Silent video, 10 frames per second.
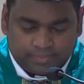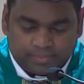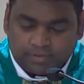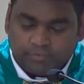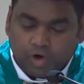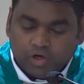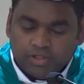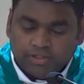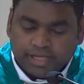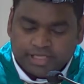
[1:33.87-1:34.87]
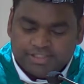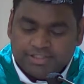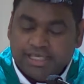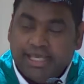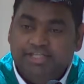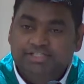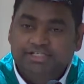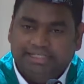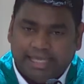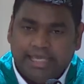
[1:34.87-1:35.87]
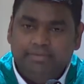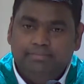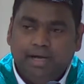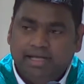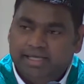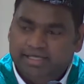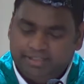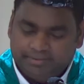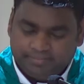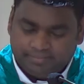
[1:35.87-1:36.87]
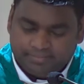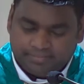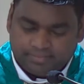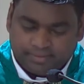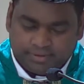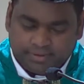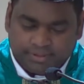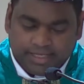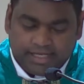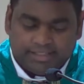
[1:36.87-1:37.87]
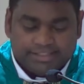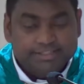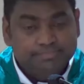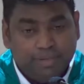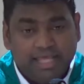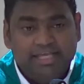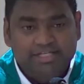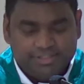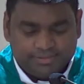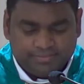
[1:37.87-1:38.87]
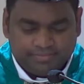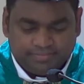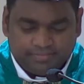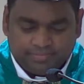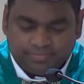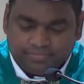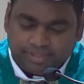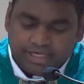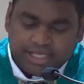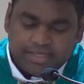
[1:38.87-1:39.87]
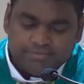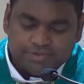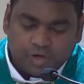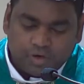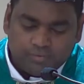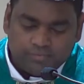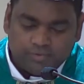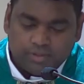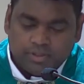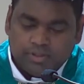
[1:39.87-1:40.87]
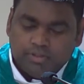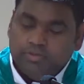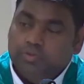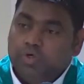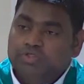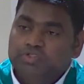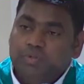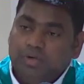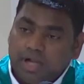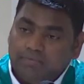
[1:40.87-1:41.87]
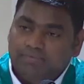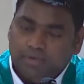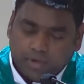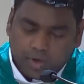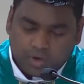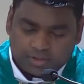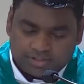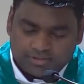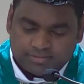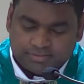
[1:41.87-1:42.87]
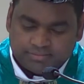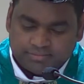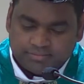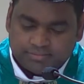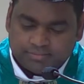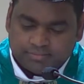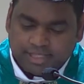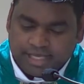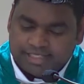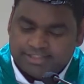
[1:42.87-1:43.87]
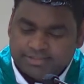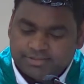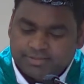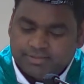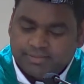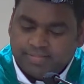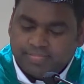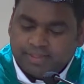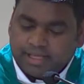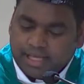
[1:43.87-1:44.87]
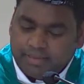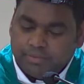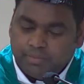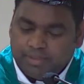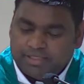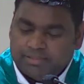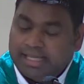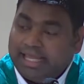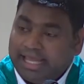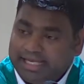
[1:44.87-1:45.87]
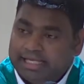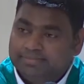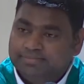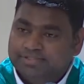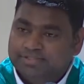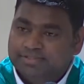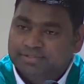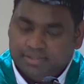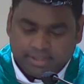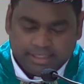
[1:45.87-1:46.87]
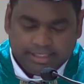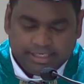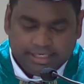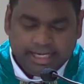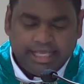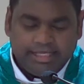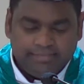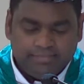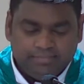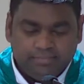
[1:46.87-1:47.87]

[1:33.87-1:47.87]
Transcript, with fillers: The following night, the angel came again and displayed the names of those who loved God and Abel Ben Adhem's name